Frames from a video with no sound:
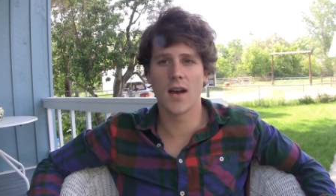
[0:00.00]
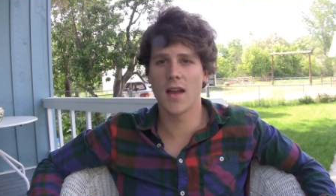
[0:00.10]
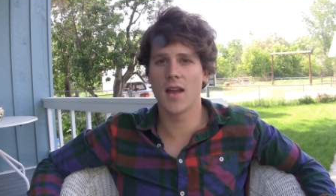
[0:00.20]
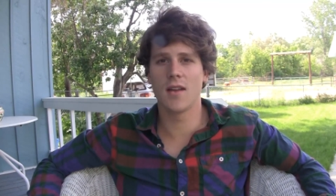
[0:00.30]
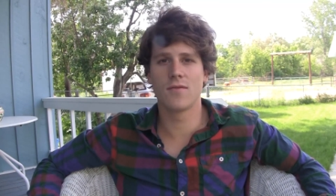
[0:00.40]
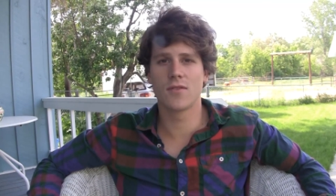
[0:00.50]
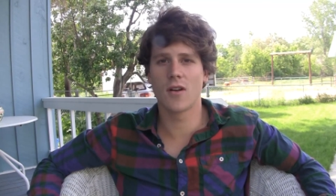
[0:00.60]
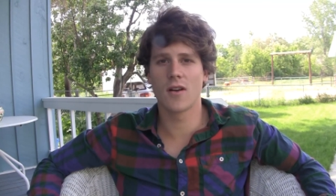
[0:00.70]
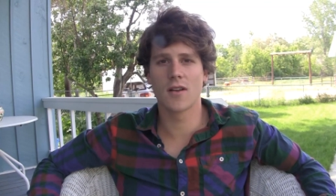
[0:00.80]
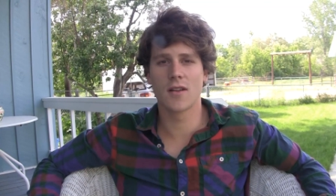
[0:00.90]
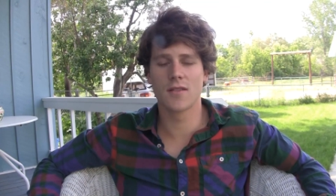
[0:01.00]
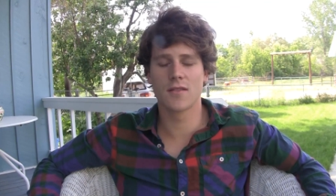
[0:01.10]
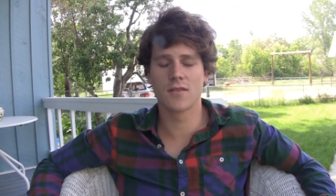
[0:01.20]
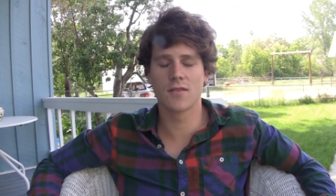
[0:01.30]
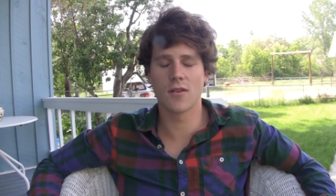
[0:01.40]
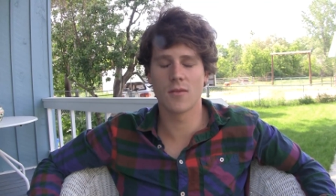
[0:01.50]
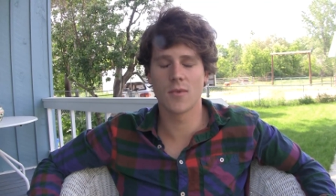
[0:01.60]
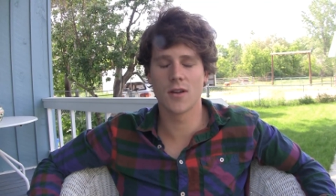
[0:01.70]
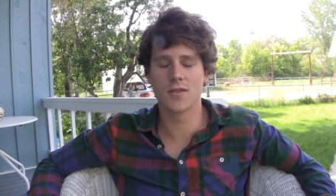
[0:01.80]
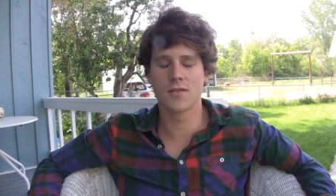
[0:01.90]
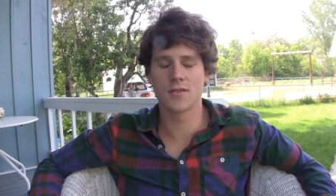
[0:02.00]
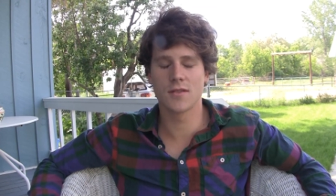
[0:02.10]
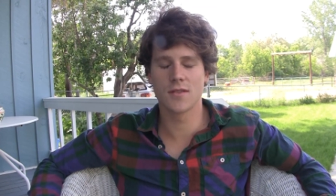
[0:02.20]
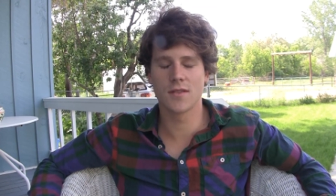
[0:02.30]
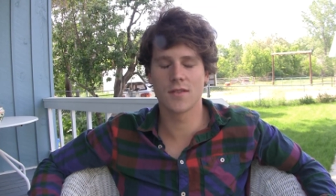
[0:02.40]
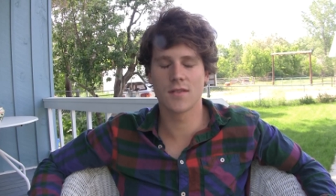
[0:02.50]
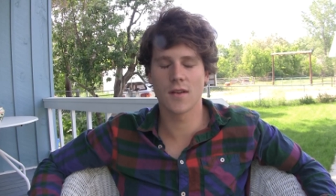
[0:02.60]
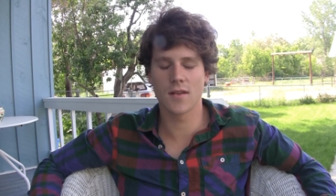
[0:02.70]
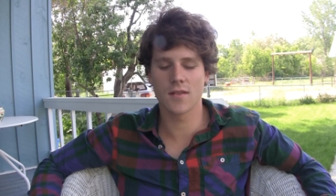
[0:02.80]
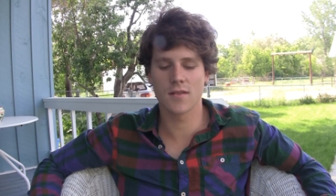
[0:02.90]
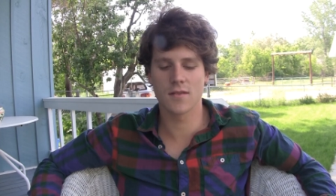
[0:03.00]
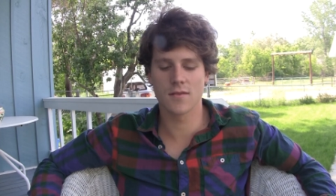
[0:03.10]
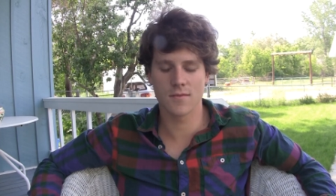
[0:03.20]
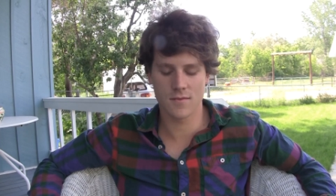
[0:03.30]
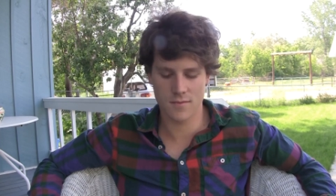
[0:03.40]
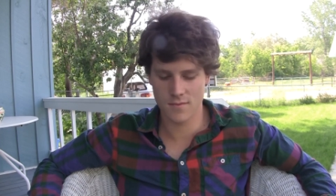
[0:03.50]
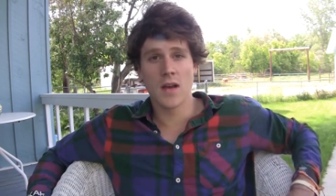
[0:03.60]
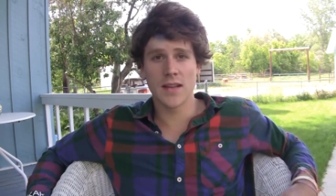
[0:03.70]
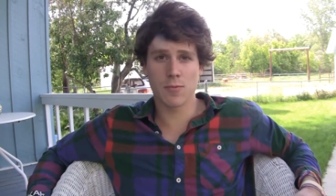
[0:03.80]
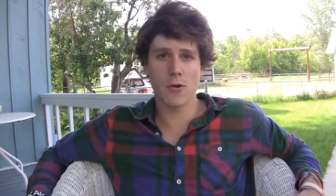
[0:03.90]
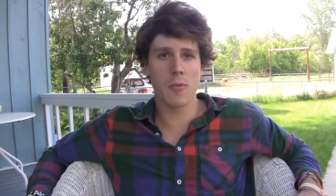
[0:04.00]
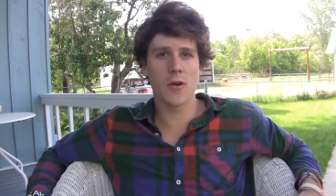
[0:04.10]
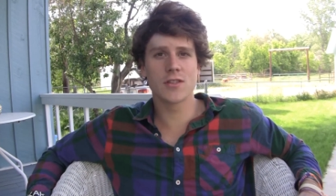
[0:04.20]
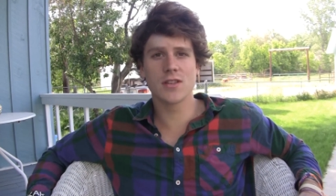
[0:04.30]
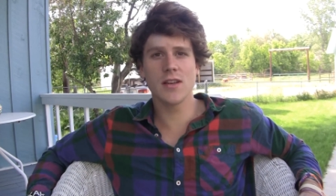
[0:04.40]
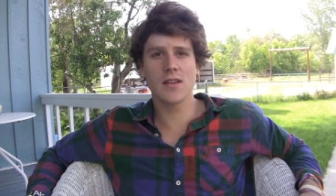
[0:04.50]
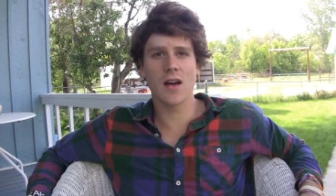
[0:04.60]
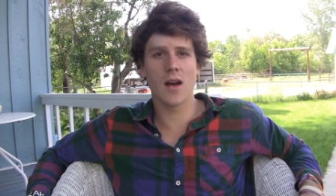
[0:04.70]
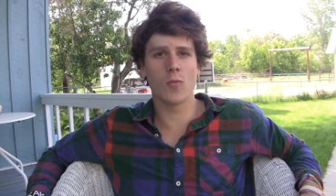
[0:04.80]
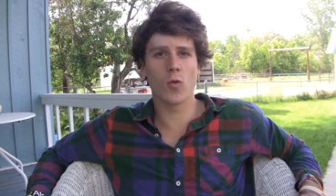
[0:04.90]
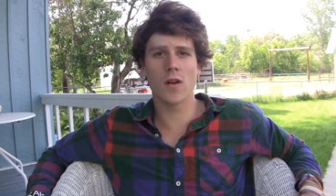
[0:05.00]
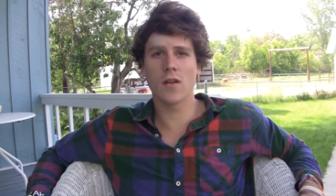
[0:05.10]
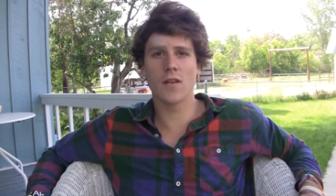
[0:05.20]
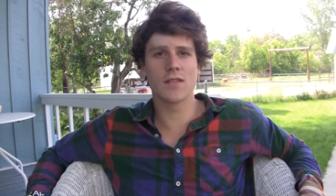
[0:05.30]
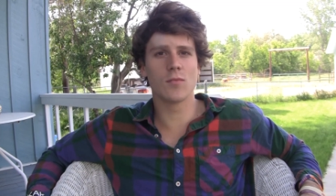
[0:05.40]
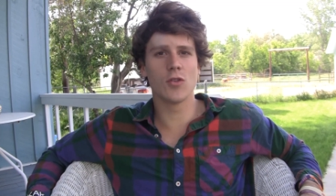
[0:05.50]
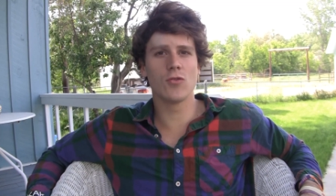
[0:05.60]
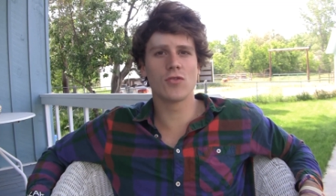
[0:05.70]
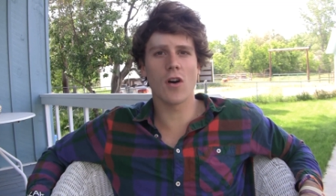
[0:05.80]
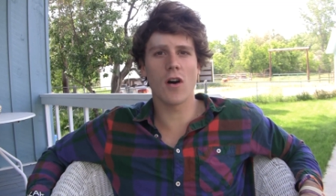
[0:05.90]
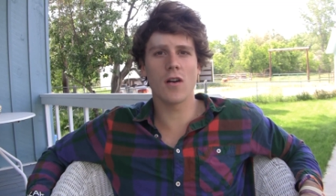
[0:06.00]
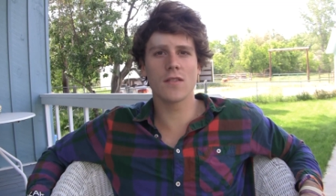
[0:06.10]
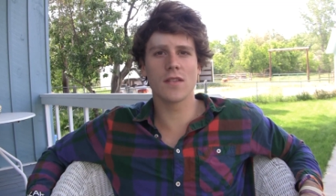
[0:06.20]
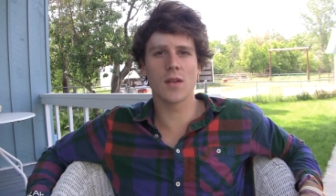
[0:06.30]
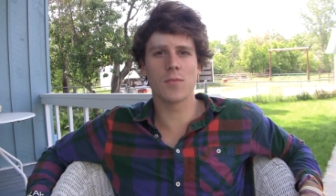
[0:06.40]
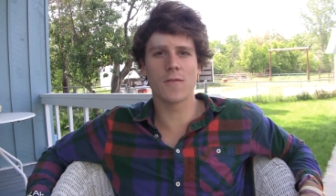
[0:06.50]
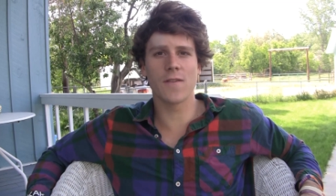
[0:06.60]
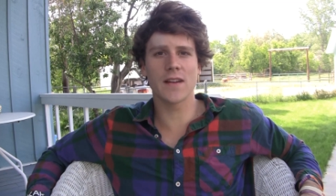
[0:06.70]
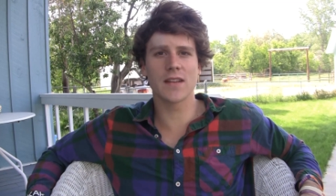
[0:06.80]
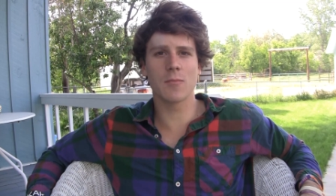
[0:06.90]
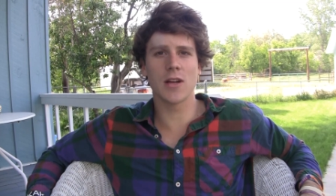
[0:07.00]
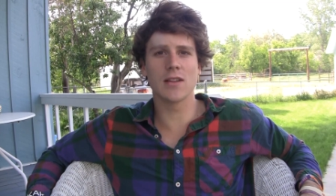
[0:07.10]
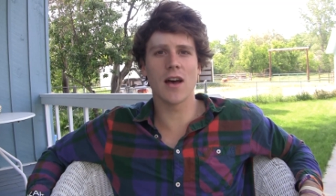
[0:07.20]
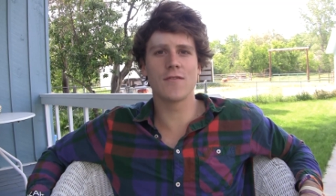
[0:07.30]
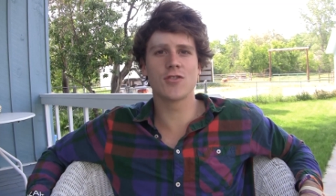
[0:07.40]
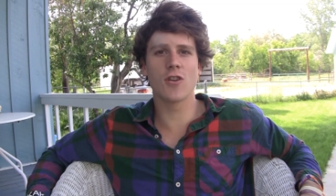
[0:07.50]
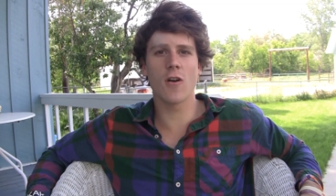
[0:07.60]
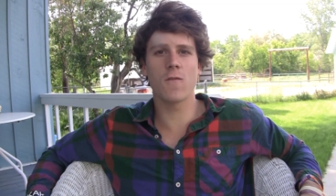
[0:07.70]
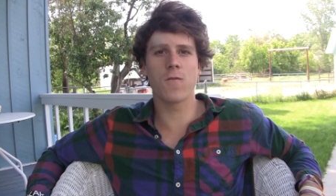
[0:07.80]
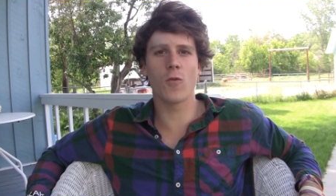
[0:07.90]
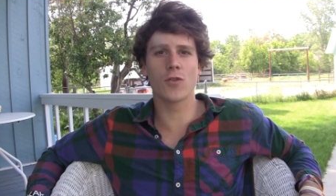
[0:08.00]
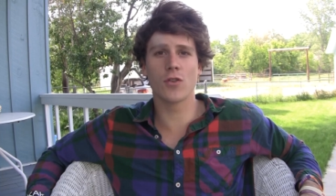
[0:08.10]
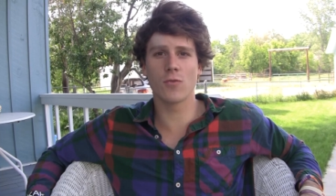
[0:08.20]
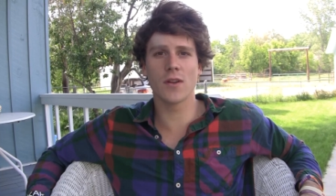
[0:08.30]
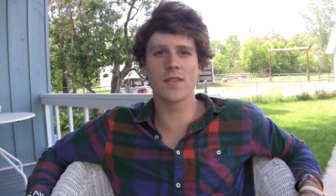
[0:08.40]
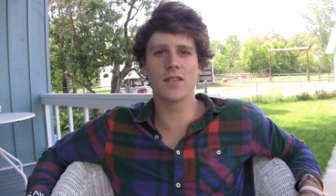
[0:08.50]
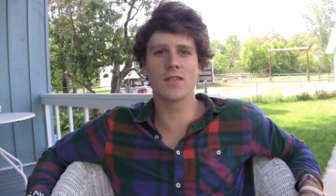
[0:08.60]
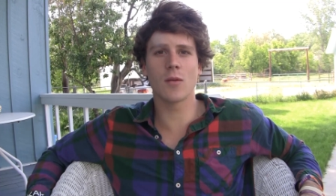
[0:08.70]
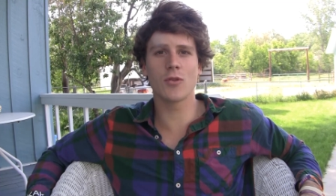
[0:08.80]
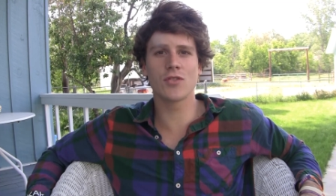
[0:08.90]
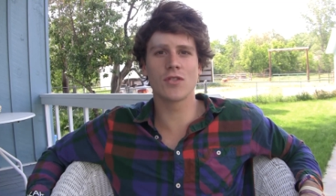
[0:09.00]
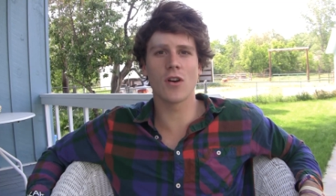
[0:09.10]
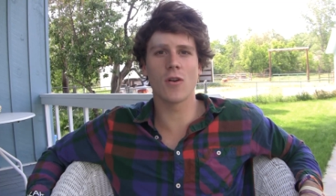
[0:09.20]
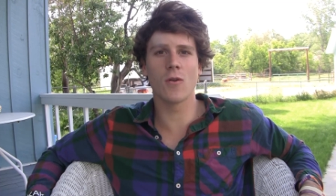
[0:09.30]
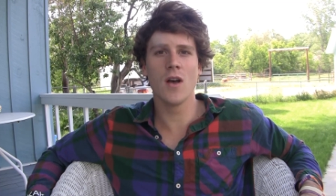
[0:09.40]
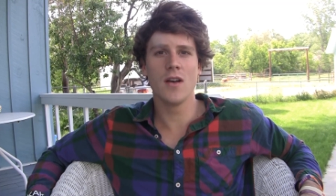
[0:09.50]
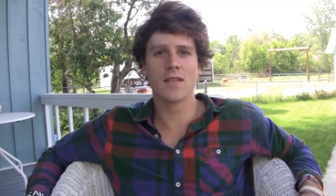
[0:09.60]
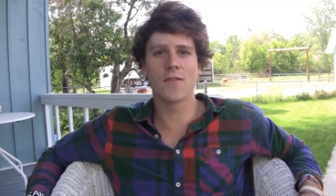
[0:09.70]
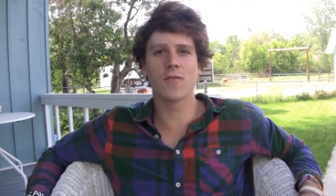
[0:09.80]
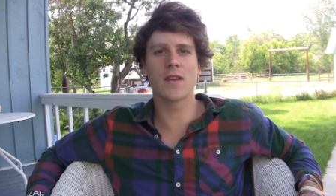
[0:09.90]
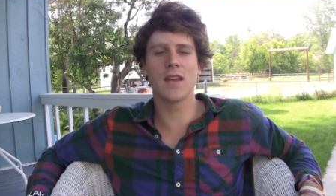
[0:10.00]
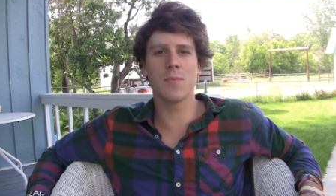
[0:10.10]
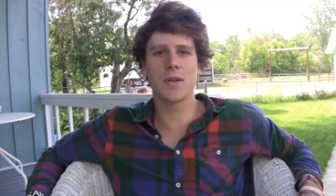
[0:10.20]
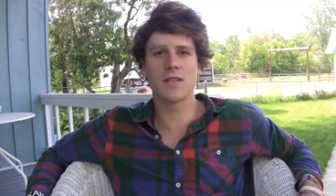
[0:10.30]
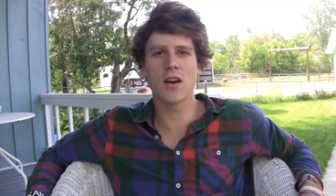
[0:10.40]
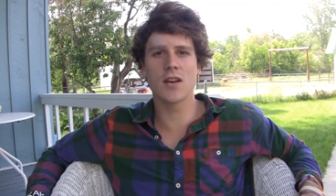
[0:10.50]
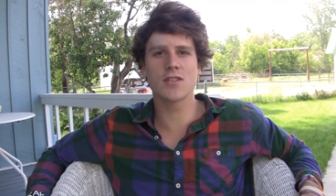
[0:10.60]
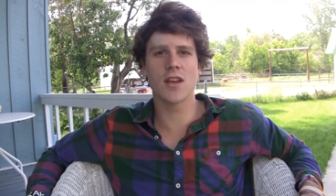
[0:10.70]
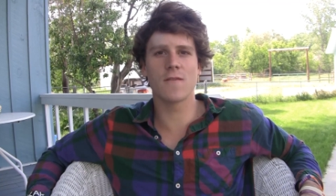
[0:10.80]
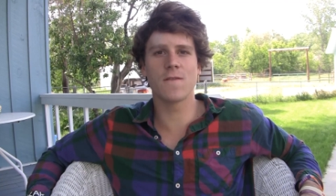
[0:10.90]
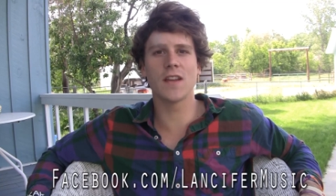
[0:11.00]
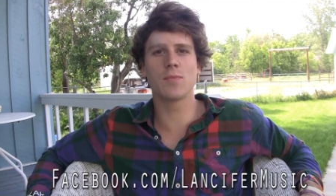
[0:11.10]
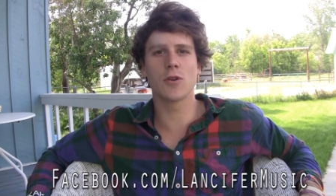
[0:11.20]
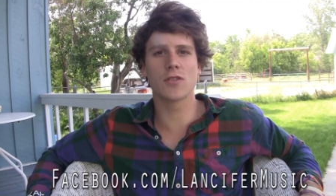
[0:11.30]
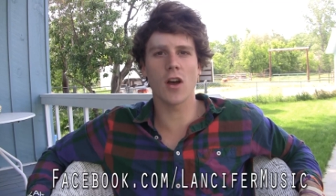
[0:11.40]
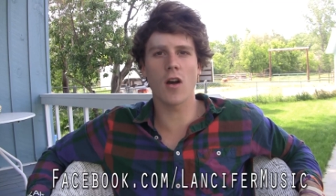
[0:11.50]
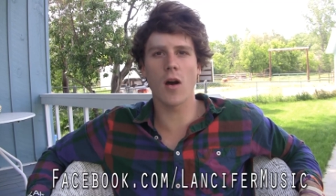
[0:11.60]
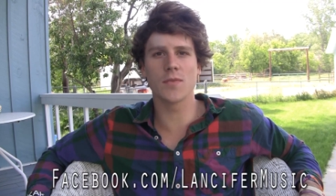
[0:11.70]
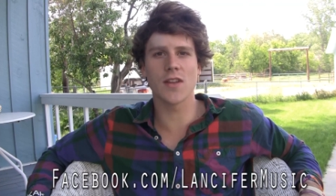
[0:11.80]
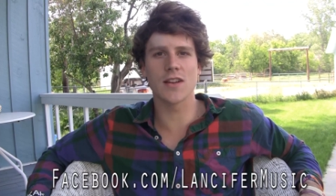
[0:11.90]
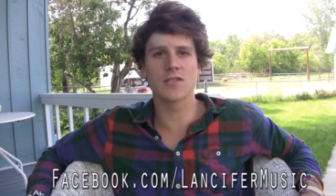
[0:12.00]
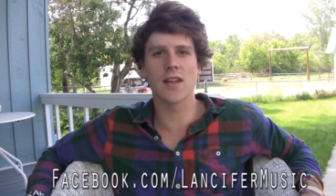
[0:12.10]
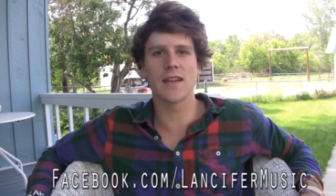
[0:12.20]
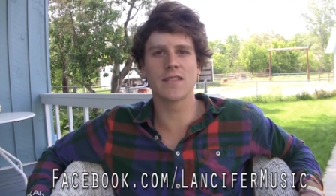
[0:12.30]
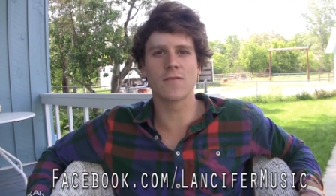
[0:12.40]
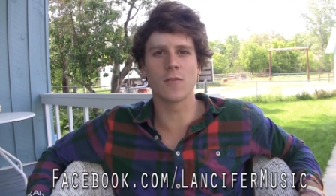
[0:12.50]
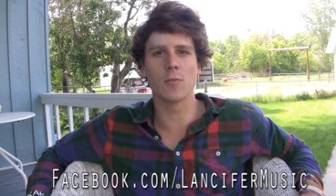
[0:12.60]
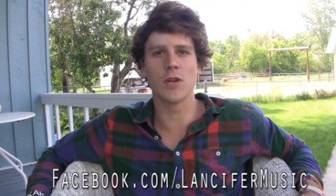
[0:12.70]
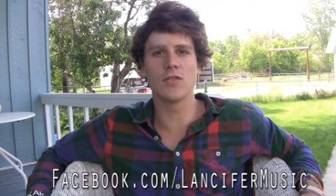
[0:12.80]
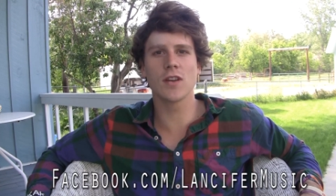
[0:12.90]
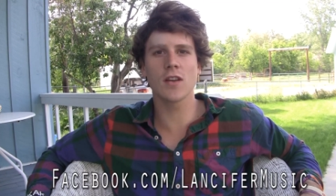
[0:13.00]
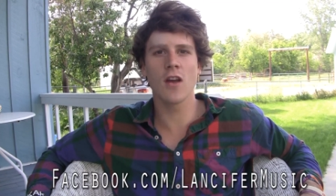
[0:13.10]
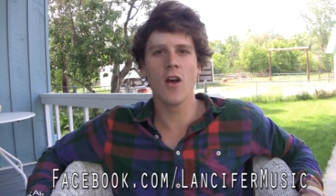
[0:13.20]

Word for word: I hate vlogging so much. So. That's pretty much it. I'm working on some new songs and perfecting my live show for touring this summer, so definitely keep in touch at facebook.com slash music